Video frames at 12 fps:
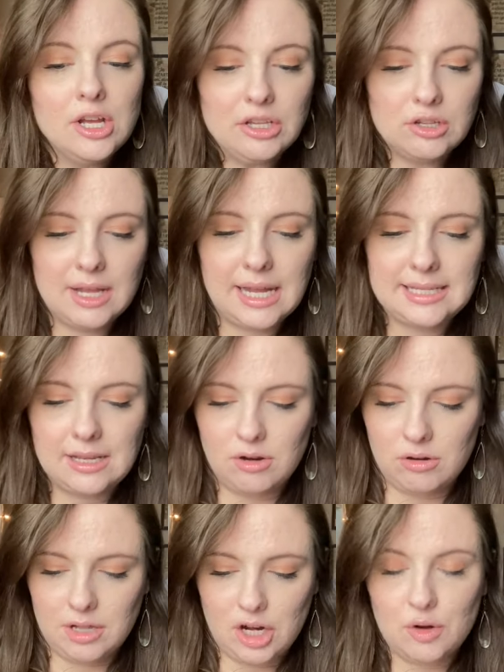So like I said
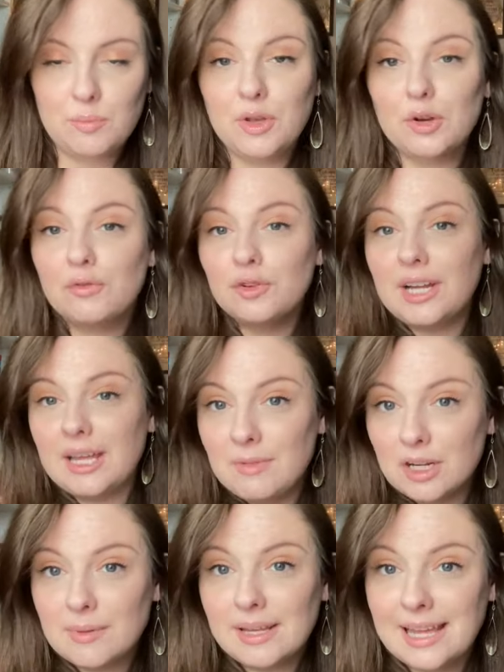earlier, Beautiful
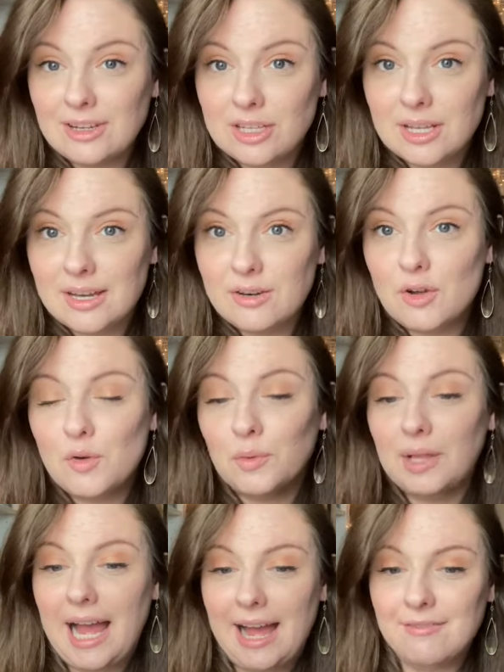Nightmares by K J Sutton
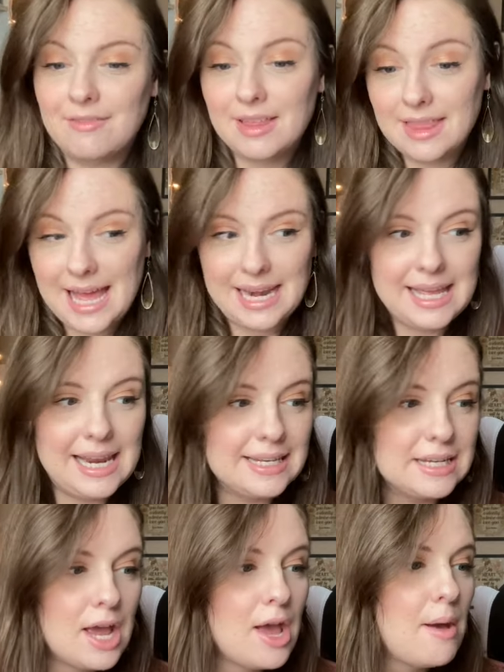will have that in it.